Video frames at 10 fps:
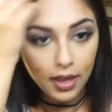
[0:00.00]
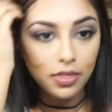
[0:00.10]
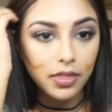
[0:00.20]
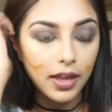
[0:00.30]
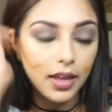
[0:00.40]

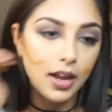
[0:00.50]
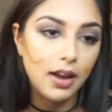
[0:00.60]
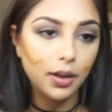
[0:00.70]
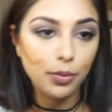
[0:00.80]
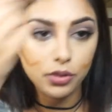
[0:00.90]
and then
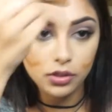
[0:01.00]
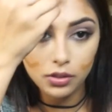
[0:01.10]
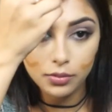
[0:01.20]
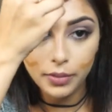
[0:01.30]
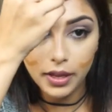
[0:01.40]
I
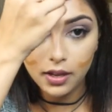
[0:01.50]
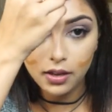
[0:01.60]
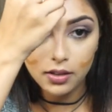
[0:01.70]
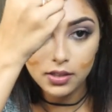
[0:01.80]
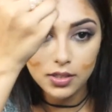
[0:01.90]
will make
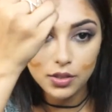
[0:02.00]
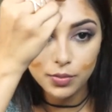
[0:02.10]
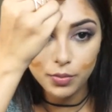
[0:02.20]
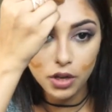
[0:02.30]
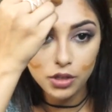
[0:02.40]

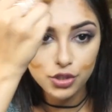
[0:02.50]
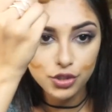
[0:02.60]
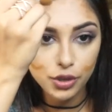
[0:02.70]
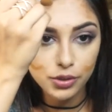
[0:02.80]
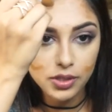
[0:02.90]
small
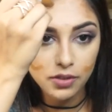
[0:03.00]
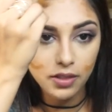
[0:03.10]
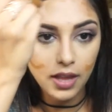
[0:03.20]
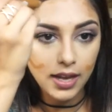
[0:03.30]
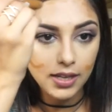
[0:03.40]
strokes of
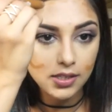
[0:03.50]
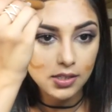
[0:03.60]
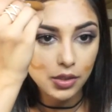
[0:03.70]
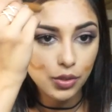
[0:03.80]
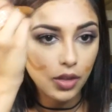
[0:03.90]

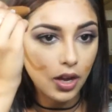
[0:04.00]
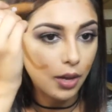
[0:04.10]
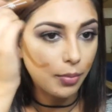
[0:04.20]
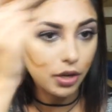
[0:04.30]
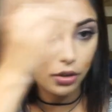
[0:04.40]
lines
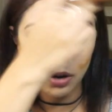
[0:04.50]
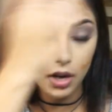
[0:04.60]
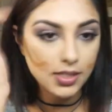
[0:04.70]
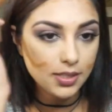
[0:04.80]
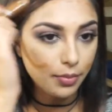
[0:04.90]

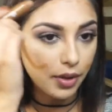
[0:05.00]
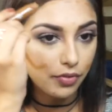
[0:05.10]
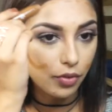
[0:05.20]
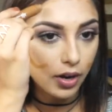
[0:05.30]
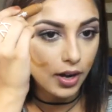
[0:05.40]
across my
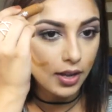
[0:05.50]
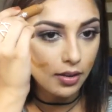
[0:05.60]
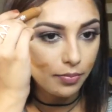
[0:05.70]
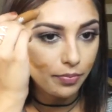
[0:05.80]
forehead.